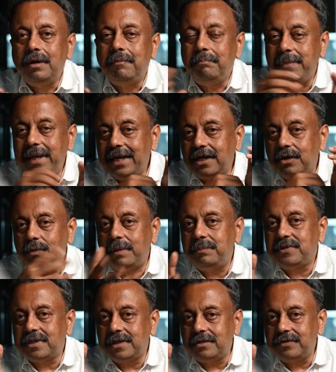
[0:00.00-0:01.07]
make a web
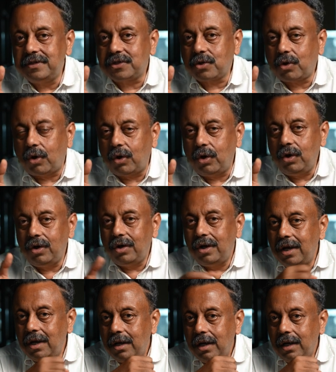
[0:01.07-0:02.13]
service call,
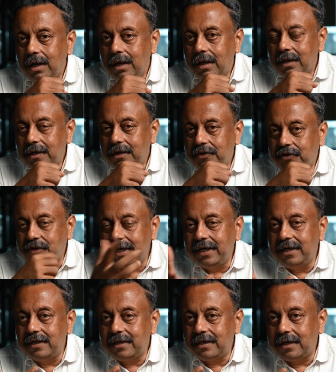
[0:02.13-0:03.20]

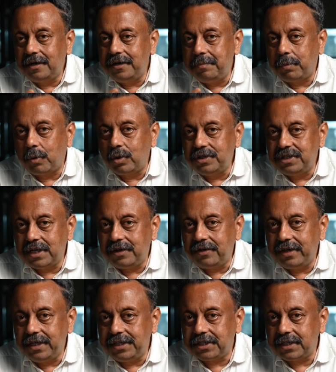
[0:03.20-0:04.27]
trigger a report
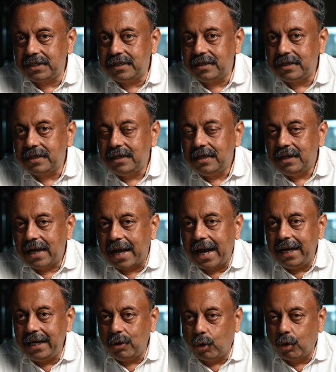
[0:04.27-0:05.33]
generation,
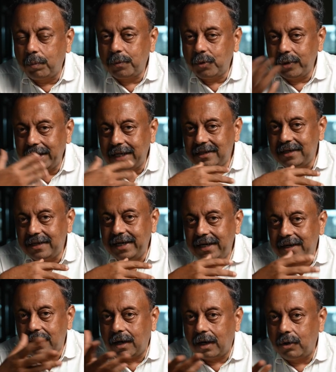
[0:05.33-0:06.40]
and hope to get the
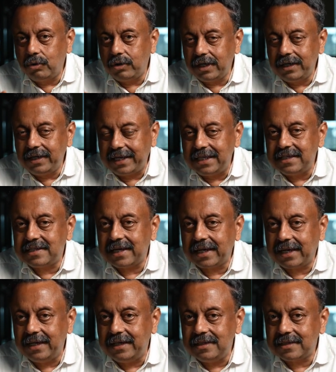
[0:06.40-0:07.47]
data out in 10
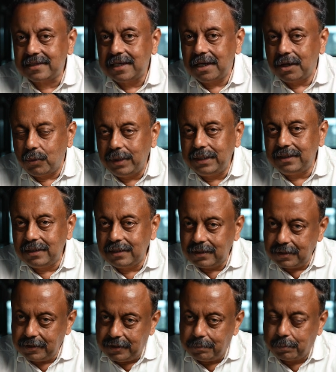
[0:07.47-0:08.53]
seconds when the
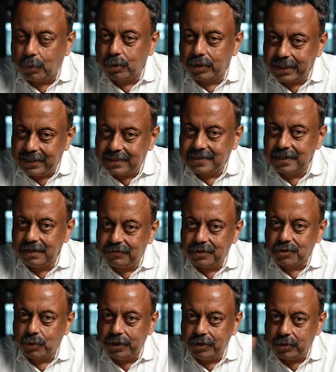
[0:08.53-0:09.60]
report itself
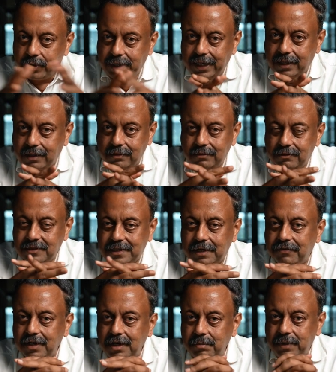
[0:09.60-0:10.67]
is going to take
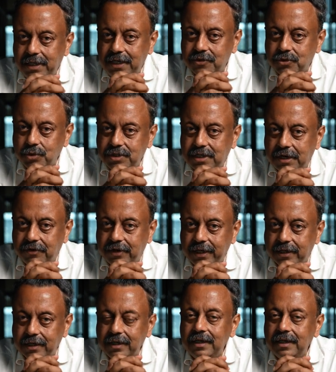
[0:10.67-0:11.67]
several minutes to generate?